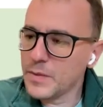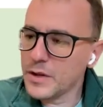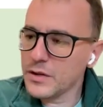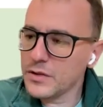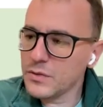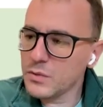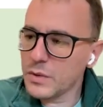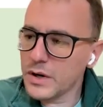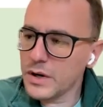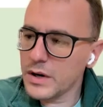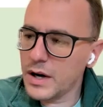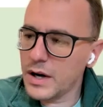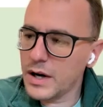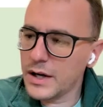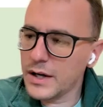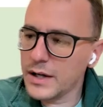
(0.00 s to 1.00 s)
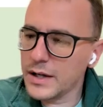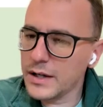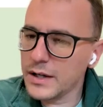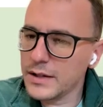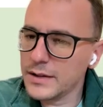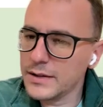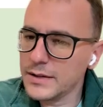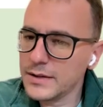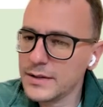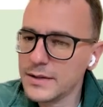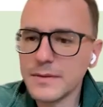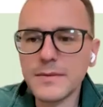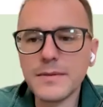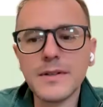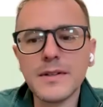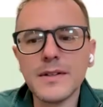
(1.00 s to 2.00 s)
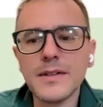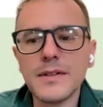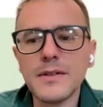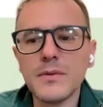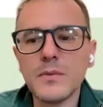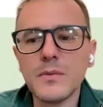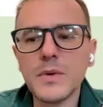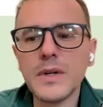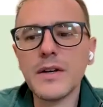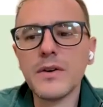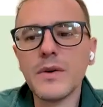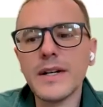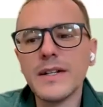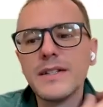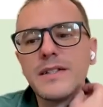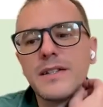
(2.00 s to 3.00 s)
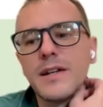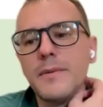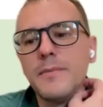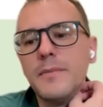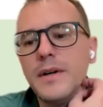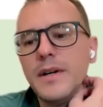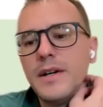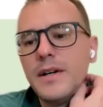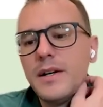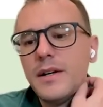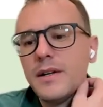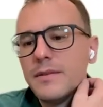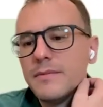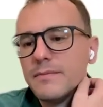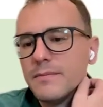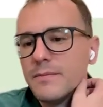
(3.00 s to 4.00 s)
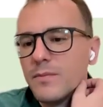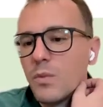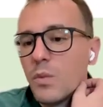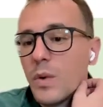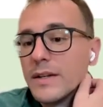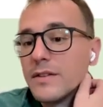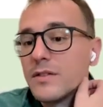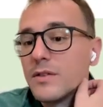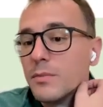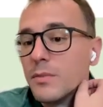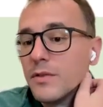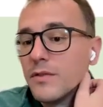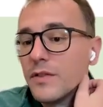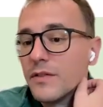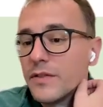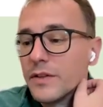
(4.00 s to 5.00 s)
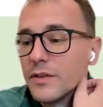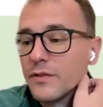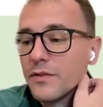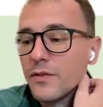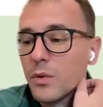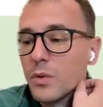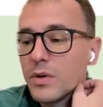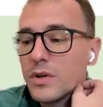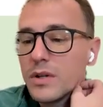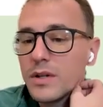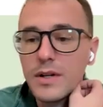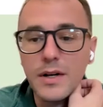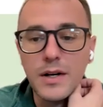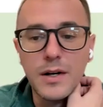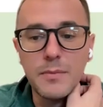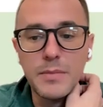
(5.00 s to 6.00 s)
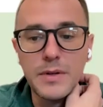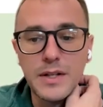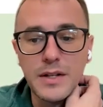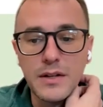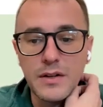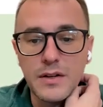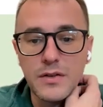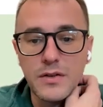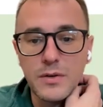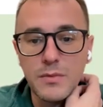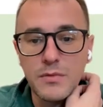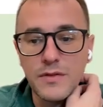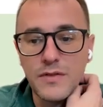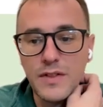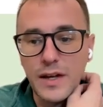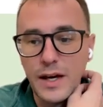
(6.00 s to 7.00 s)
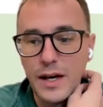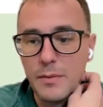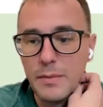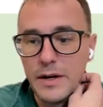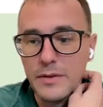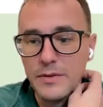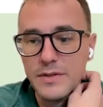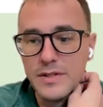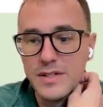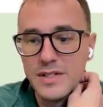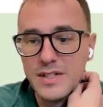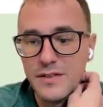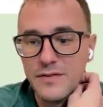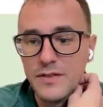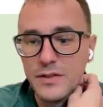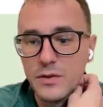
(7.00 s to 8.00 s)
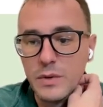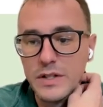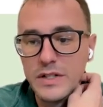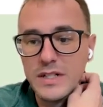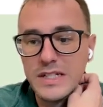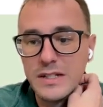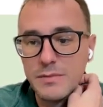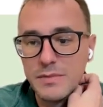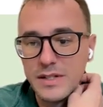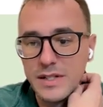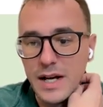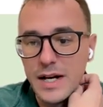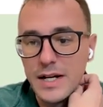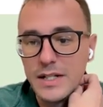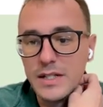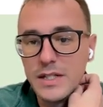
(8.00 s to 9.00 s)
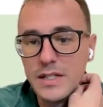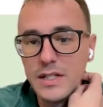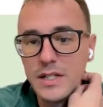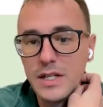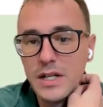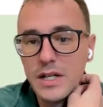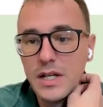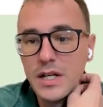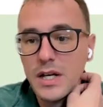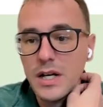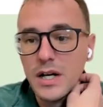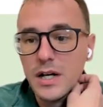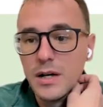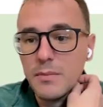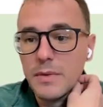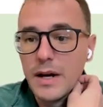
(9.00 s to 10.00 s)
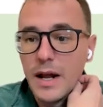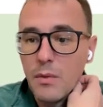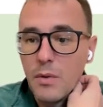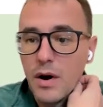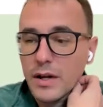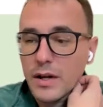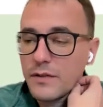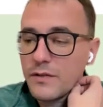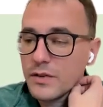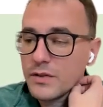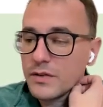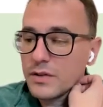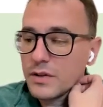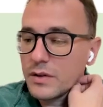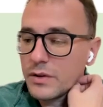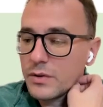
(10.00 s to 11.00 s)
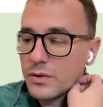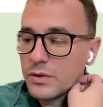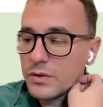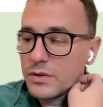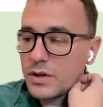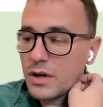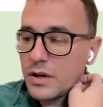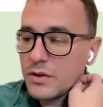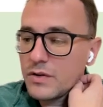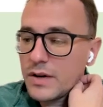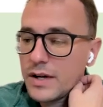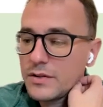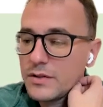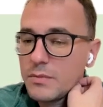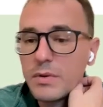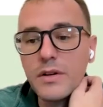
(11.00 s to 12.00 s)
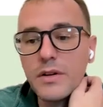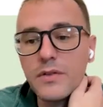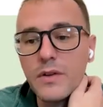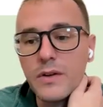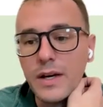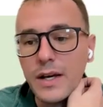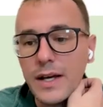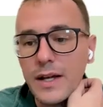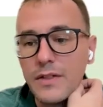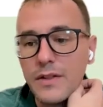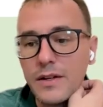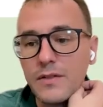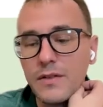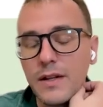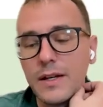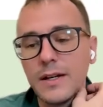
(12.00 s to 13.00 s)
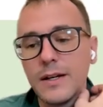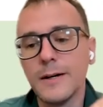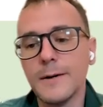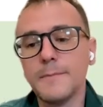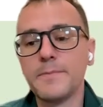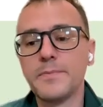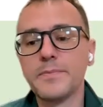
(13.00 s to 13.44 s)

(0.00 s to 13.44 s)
This is where I reiterate some ways to move the field forward, particularly in terms of thinking about different questions besides an ironic versus a literal contrast, but also looking at things like